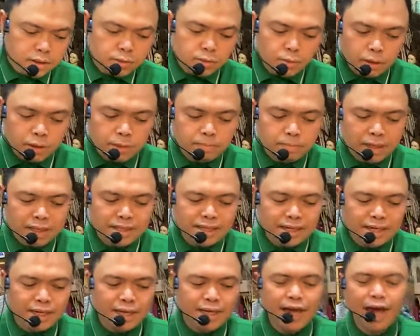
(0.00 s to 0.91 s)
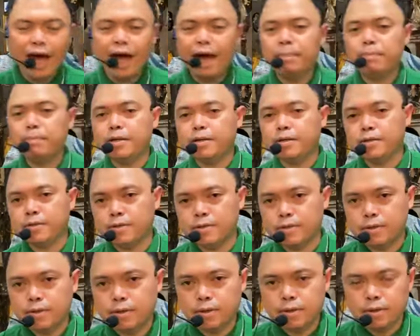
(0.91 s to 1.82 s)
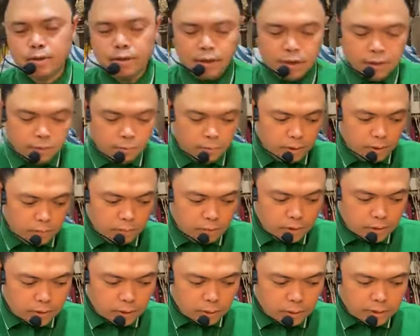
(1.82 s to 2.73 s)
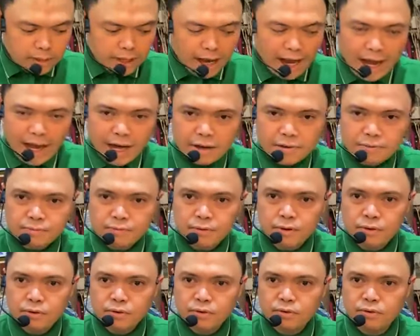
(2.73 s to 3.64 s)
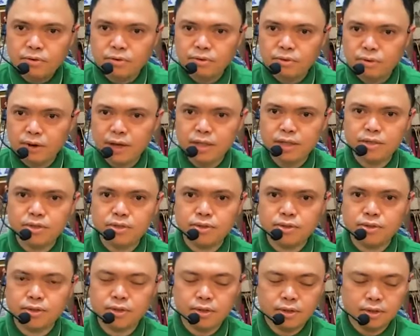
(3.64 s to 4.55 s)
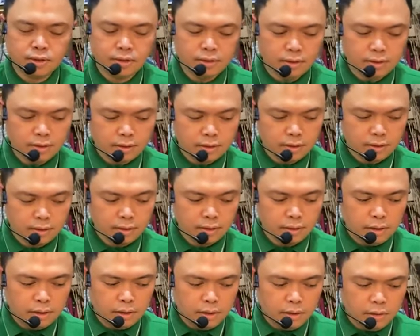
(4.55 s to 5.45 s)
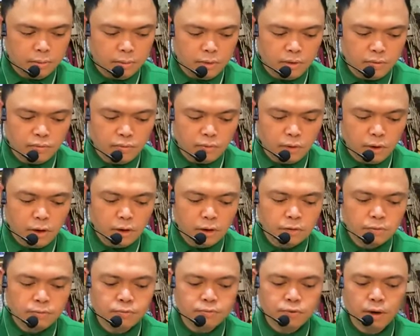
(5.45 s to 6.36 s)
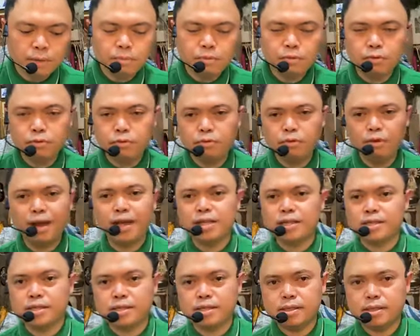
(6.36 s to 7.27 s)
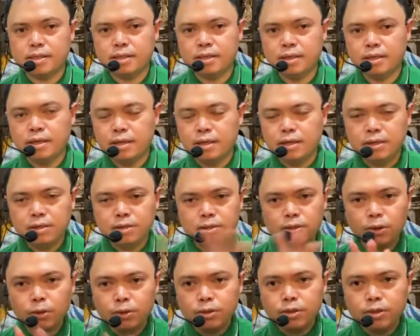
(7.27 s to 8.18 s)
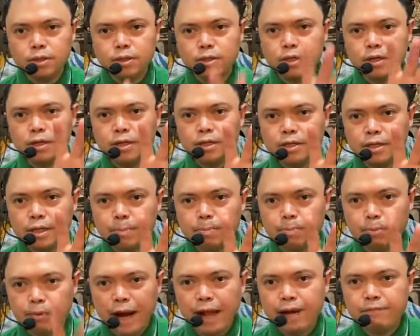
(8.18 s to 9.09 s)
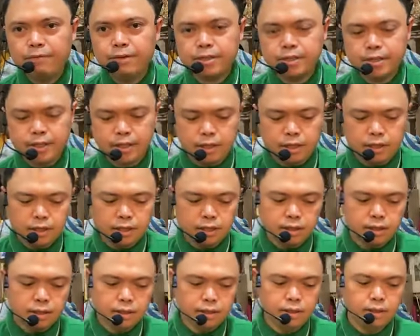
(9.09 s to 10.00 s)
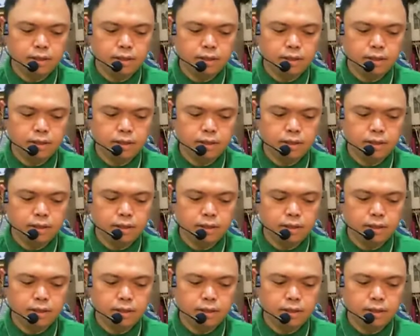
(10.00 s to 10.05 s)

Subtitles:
This is what basically happens. When we don't have Christ, we fall from grace, total depravity.